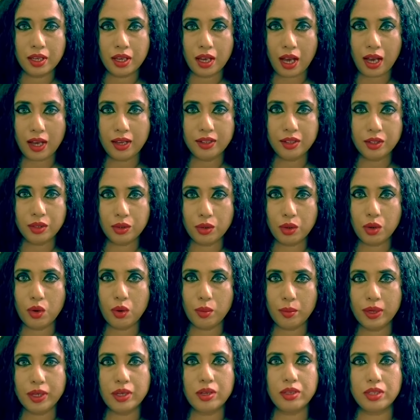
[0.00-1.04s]
I know, oh
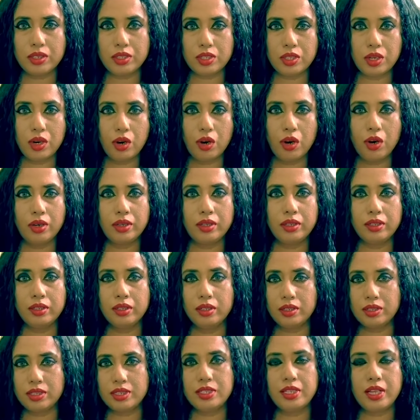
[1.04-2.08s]
my god, it's hot,
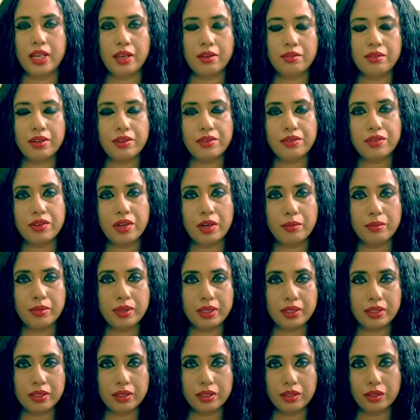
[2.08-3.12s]
stay away from
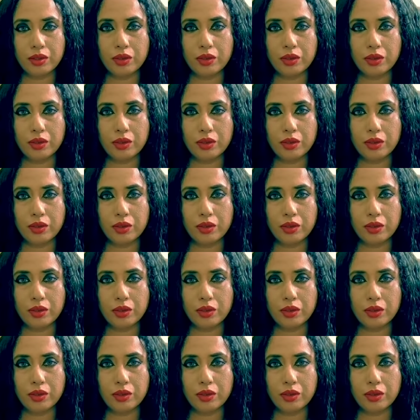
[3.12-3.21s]
it.